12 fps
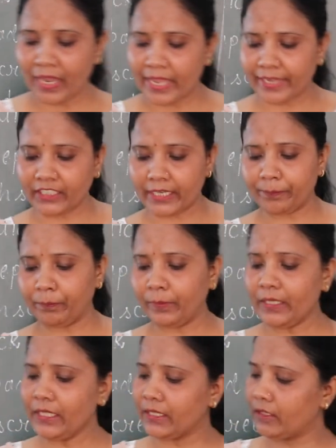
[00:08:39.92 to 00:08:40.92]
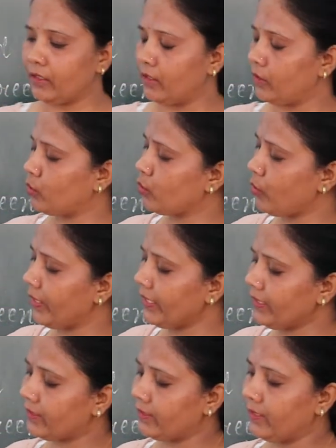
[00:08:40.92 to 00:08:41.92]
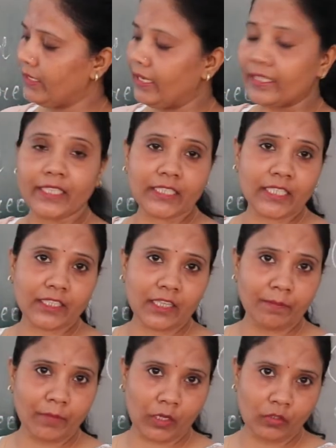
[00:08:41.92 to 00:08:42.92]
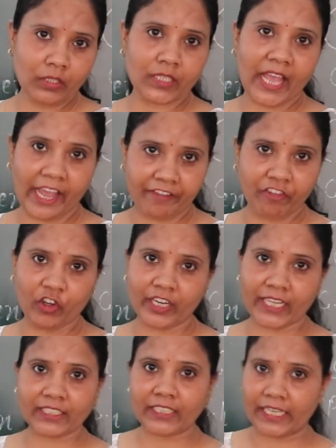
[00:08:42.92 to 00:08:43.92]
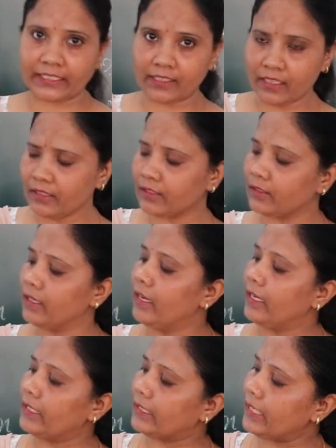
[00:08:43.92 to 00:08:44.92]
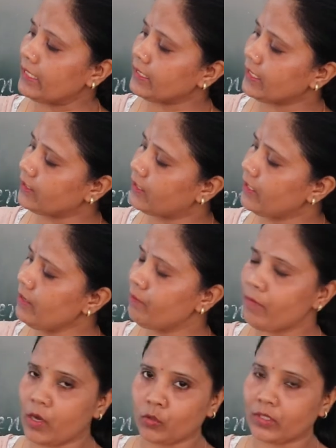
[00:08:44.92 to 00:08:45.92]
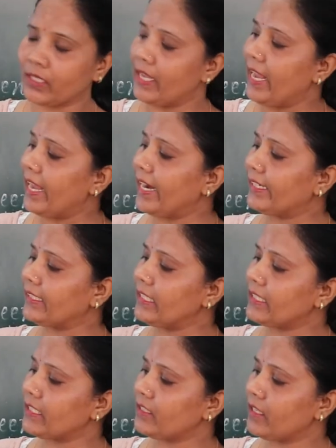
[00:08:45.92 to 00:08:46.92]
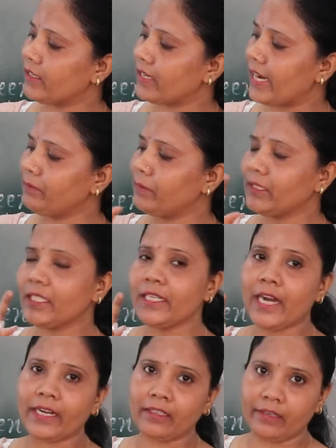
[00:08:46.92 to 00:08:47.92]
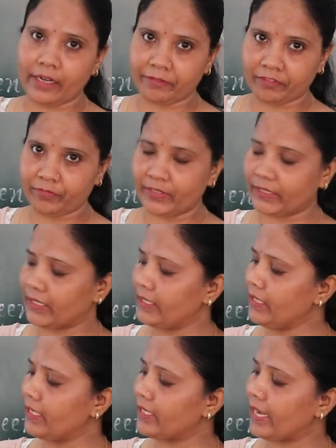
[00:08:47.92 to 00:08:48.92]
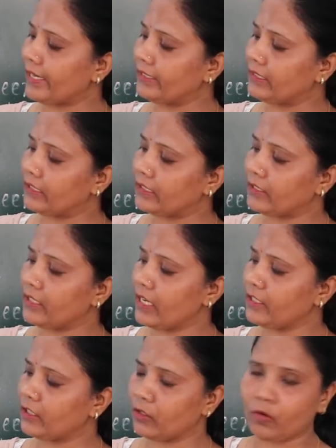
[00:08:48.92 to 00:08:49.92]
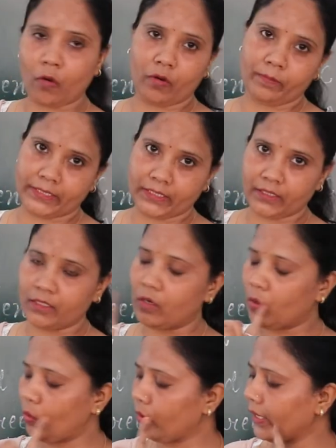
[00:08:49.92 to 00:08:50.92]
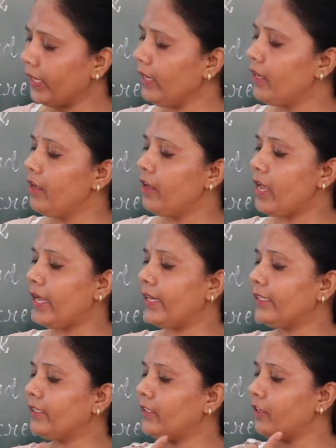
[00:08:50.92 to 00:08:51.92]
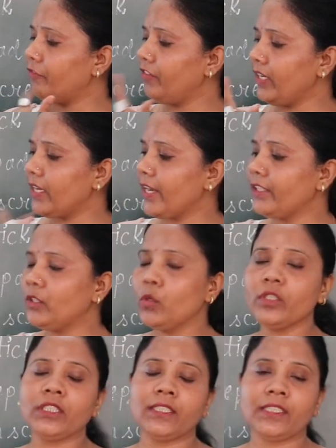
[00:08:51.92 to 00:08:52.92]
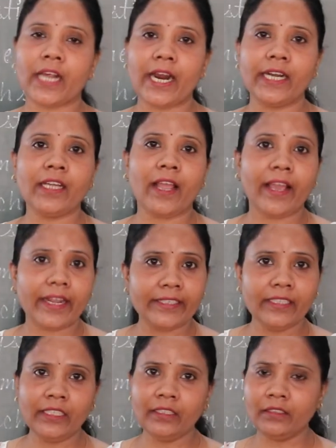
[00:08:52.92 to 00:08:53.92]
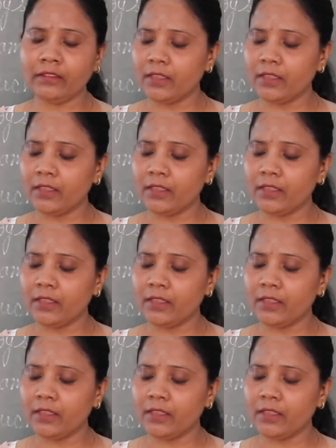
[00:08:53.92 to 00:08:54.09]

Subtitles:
example. So this is the mouse. Have you recognized this? This is the mouse, and this is the right button and left button, and this is the scroll button. Okay, and we can do start any